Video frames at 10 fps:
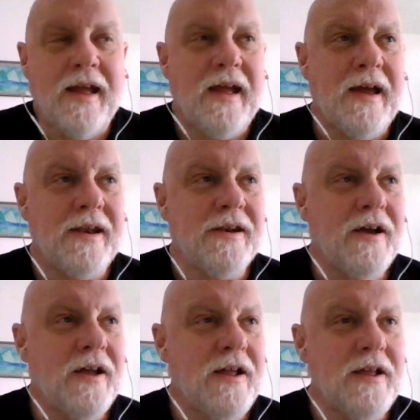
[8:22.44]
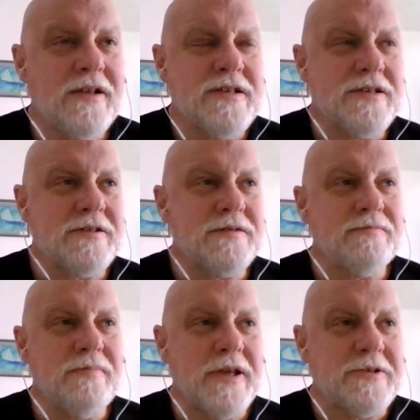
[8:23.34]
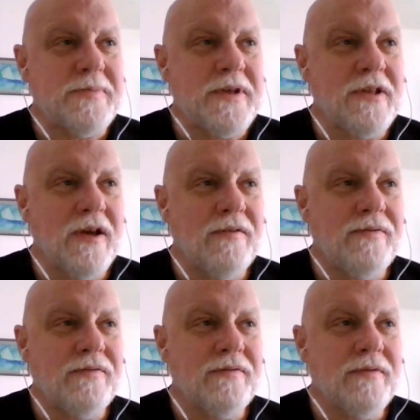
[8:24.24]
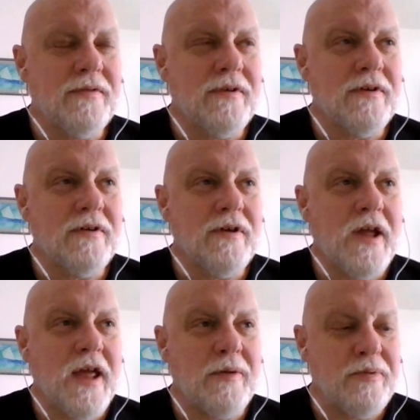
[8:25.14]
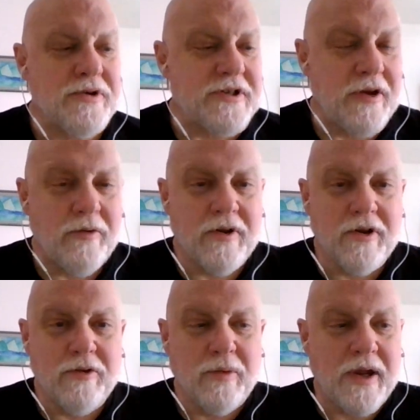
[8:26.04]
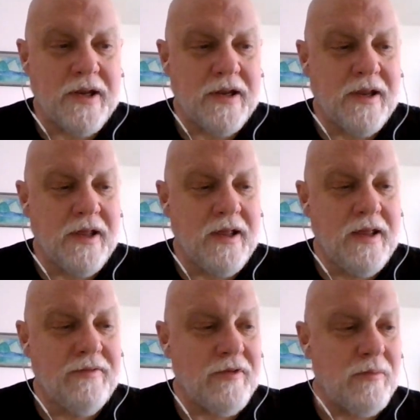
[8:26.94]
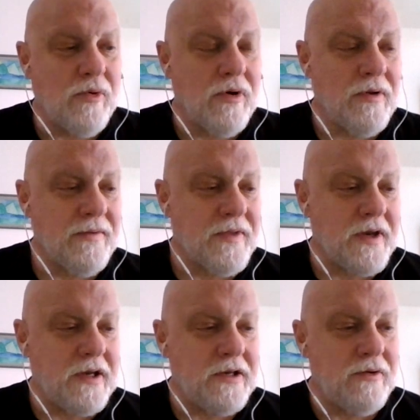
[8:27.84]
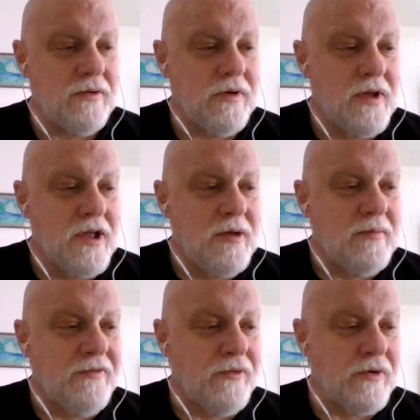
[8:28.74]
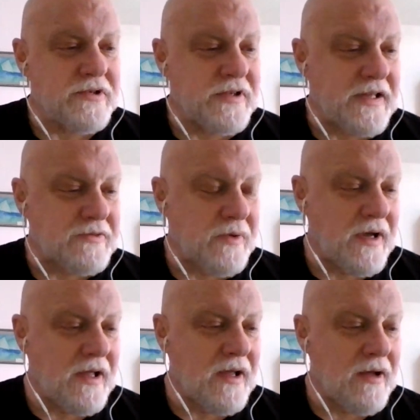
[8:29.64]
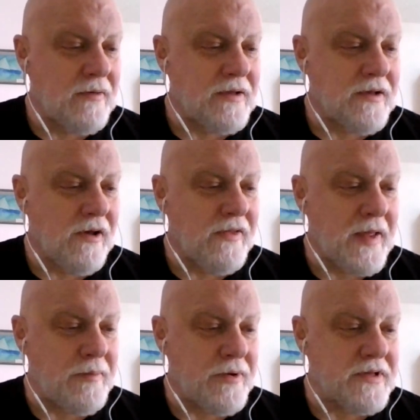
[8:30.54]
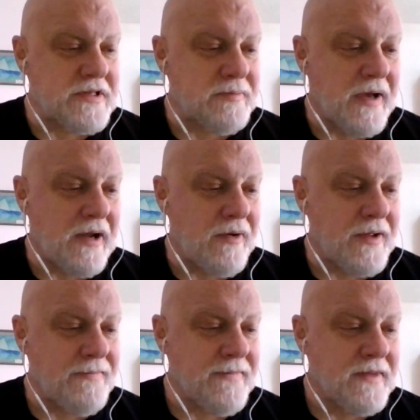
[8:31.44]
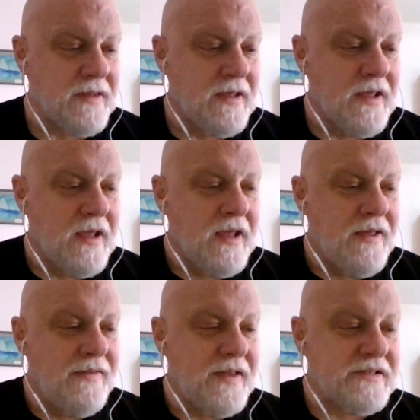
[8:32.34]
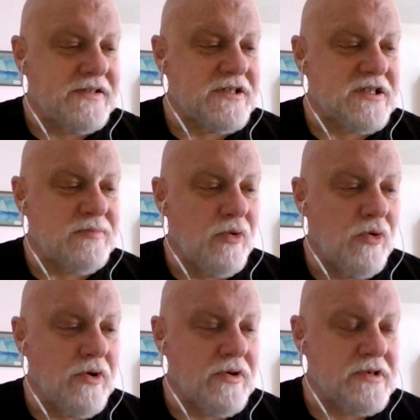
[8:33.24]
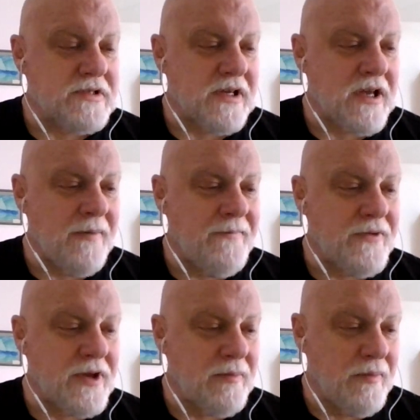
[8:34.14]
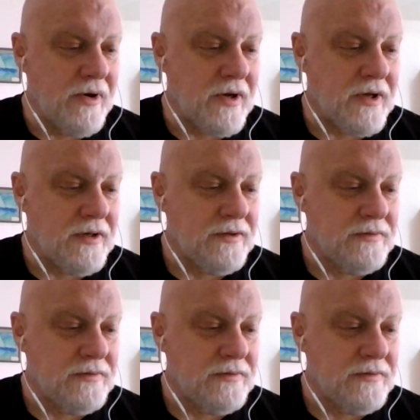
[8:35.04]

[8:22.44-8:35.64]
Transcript: And it just makes me love and appreciate good writing even more than I do before. So that's why I would call that book inspiring. Next is S'mores, a comforting book.